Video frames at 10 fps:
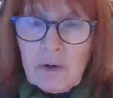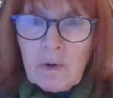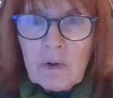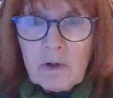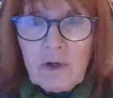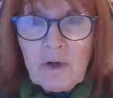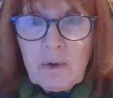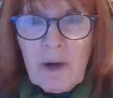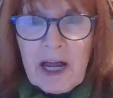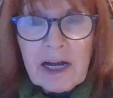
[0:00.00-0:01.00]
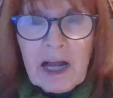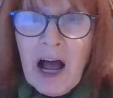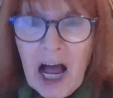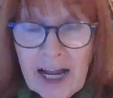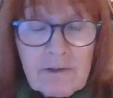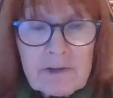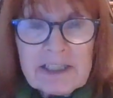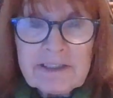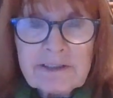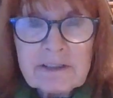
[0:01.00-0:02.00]
you are at high
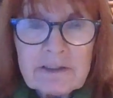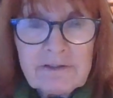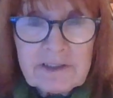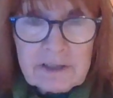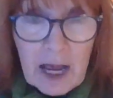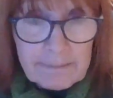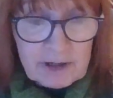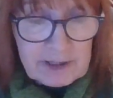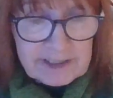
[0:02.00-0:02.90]
risk of cyber